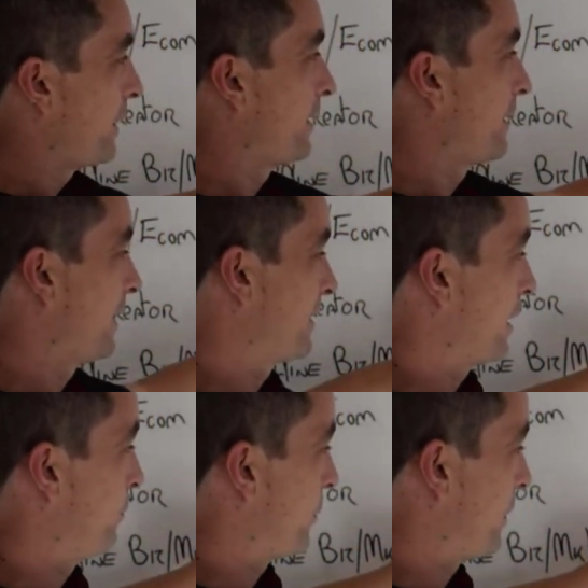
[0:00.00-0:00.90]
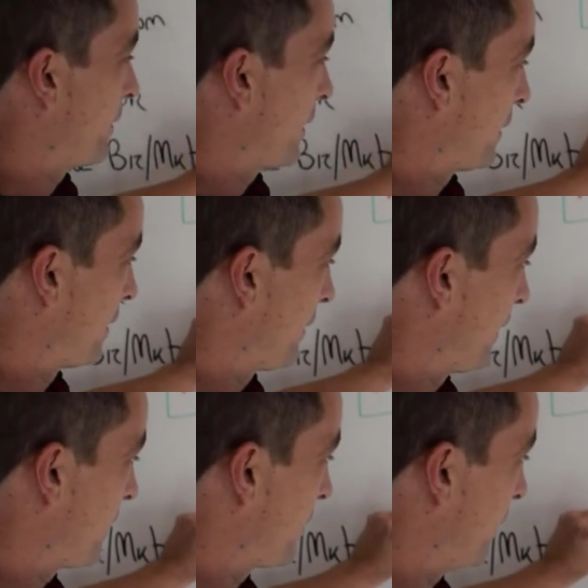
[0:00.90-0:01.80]
take the example that
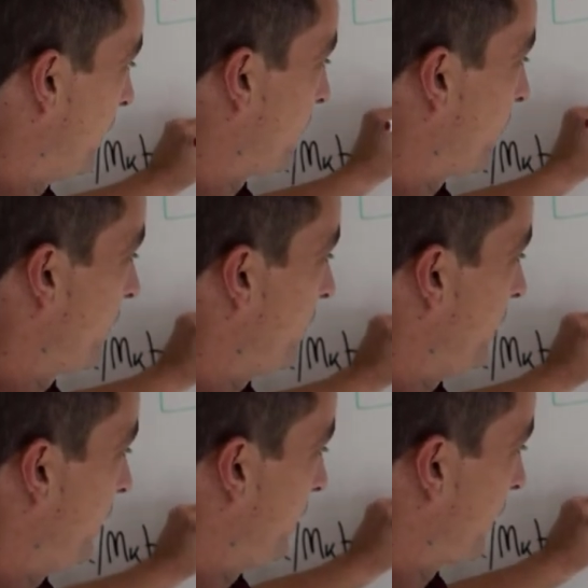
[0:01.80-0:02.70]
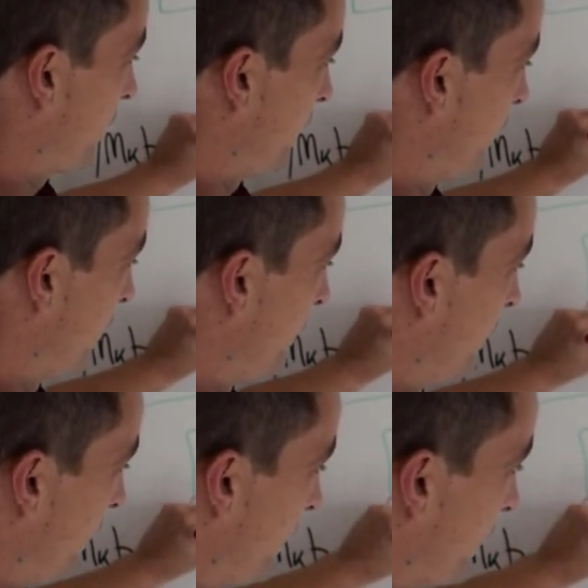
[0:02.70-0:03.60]
this is going to take
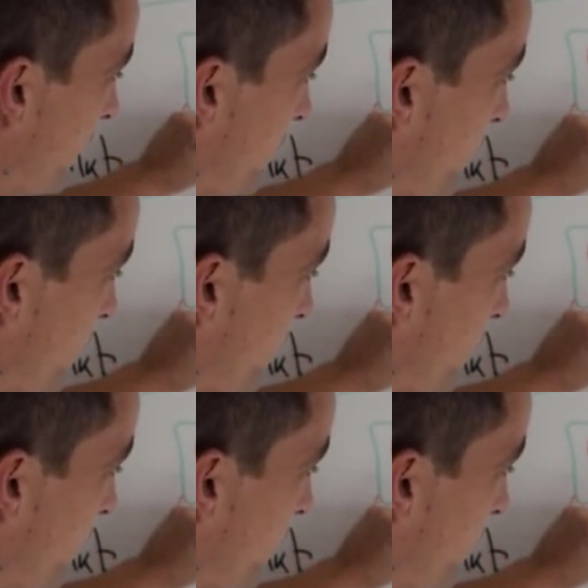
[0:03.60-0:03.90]
6